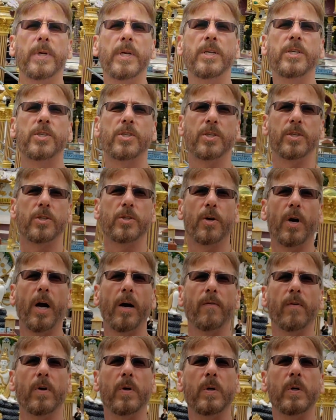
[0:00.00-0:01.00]
is to
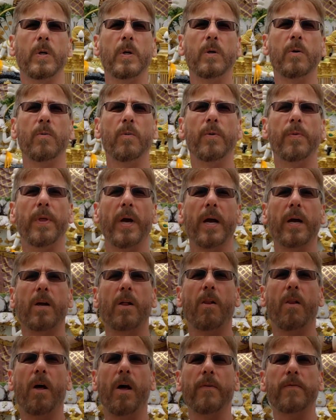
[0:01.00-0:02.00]
travel with that
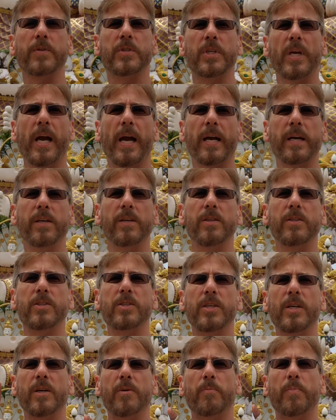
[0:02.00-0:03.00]
cloth sack. You can
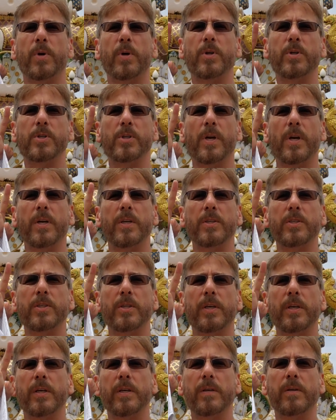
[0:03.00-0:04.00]
see it perched on
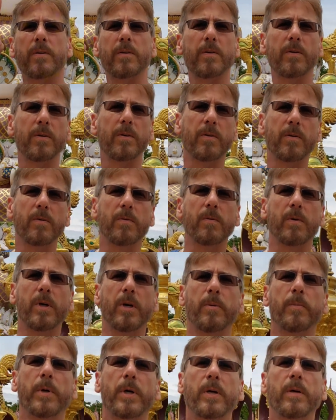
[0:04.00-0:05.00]
his, where
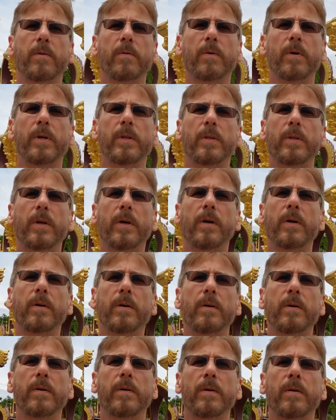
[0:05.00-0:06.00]
am I? Right there,
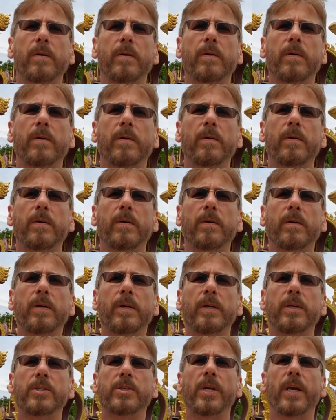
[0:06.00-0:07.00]

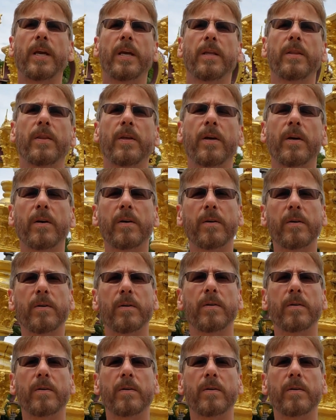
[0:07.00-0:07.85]
in his hand there.